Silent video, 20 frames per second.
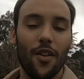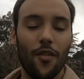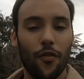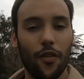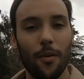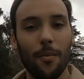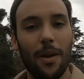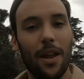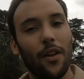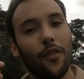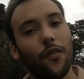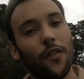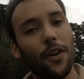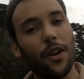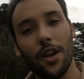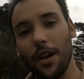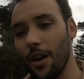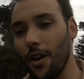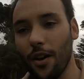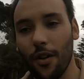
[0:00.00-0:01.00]
for me, for
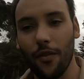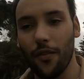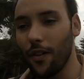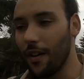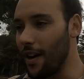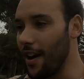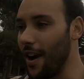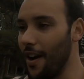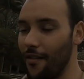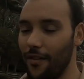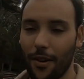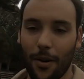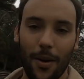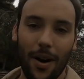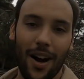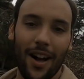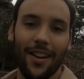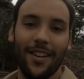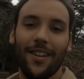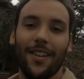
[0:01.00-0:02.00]
you, for
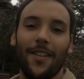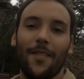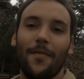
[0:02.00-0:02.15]
everyone,